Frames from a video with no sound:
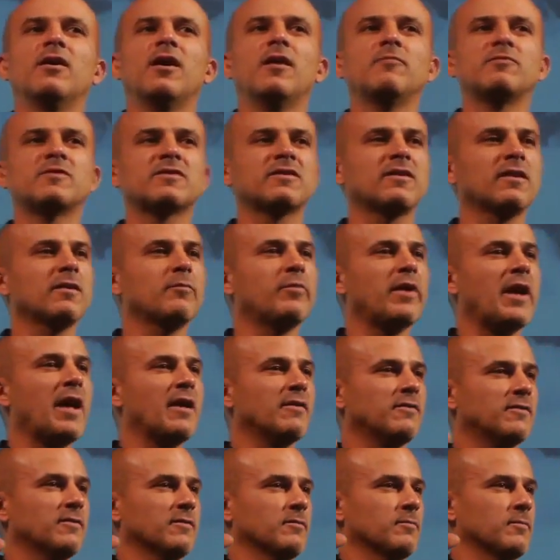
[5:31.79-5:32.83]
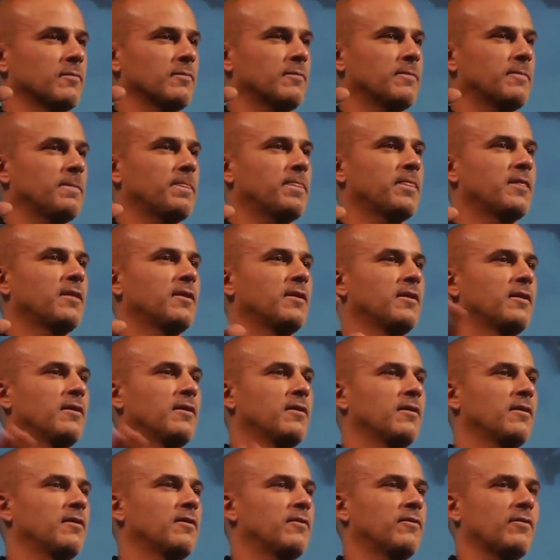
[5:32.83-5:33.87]
I'm just going to pass him.
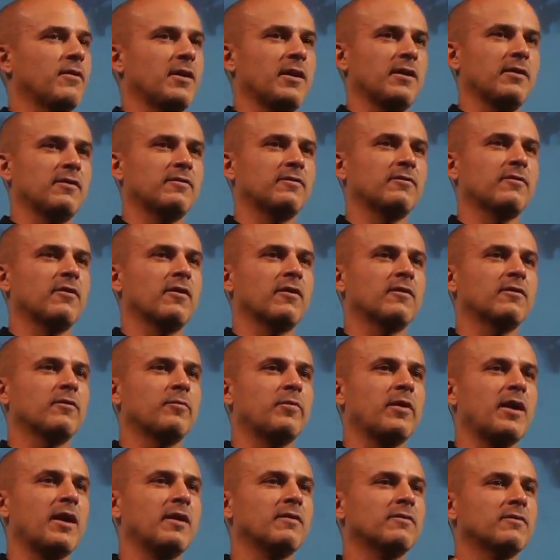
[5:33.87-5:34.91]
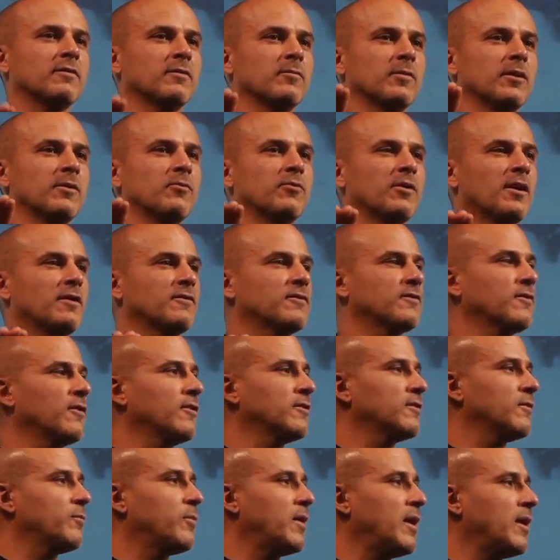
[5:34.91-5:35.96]
So I start to pass him. And when I
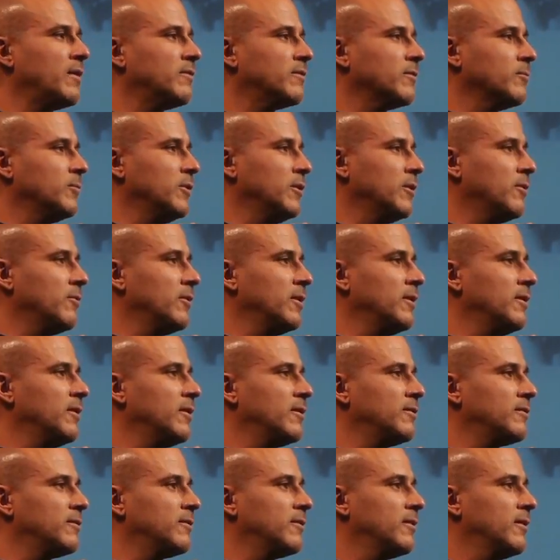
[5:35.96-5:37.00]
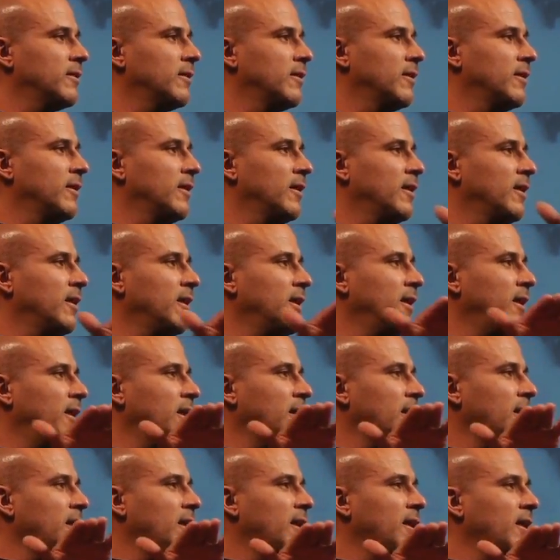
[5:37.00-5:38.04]
start to pass him, you know what he does?
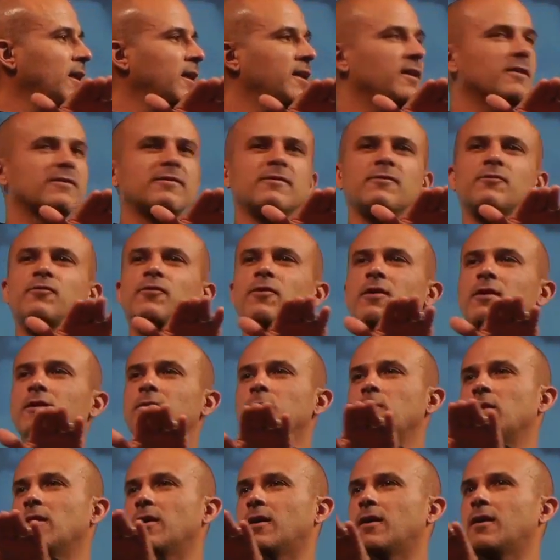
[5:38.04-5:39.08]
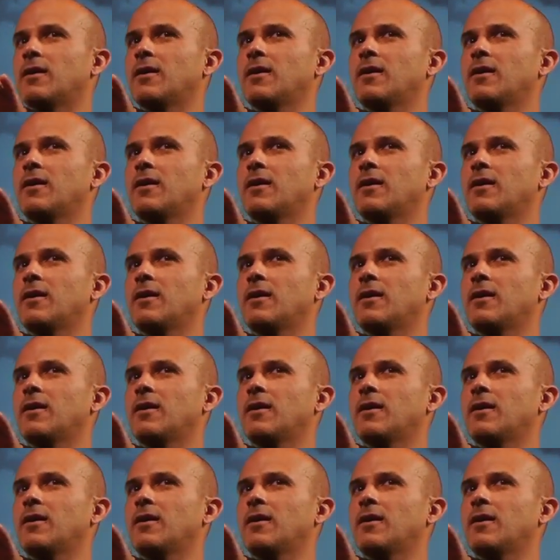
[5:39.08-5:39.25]
He gets in front of me.